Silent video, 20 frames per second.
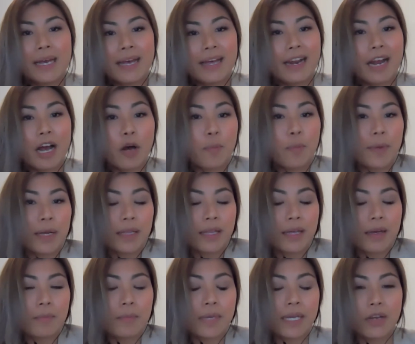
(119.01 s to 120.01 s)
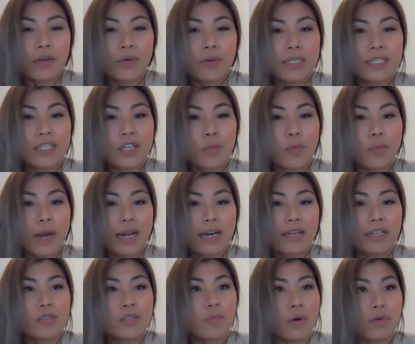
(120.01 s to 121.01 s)
and helping them increase their brand
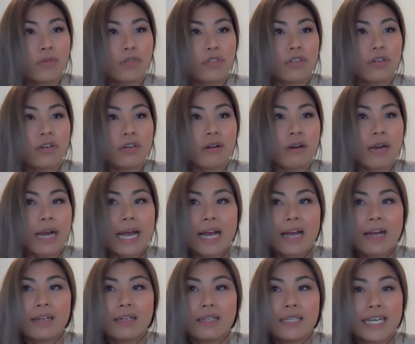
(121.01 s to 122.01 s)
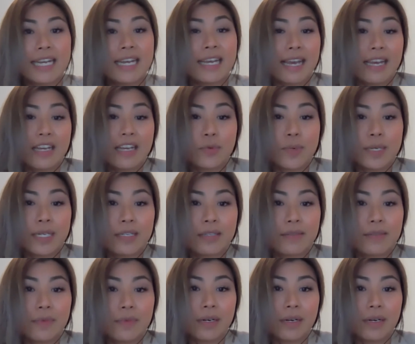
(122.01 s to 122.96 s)
exposure and engagement